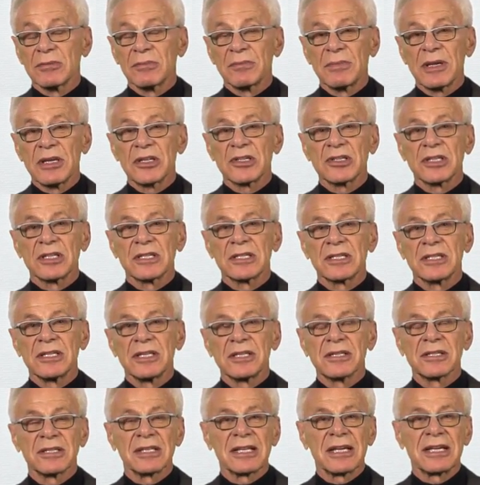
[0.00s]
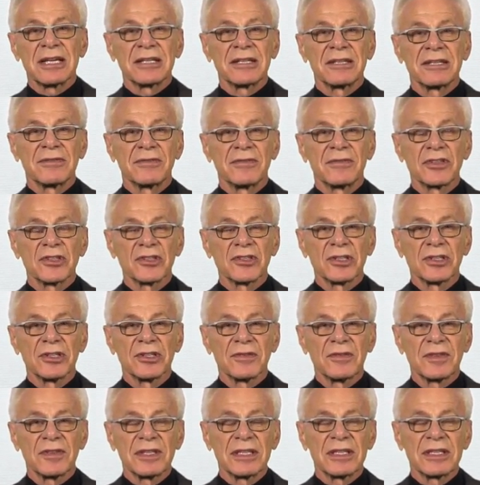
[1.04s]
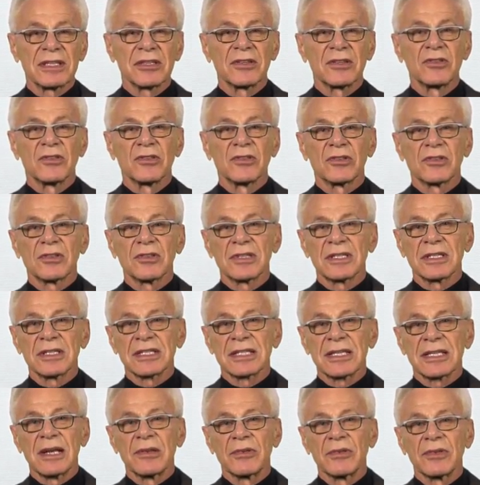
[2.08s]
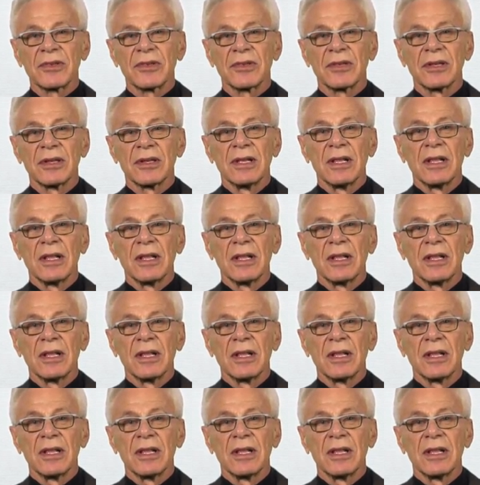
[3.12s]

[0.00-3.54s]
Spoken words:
Patients neither like the vision of it nor the sound.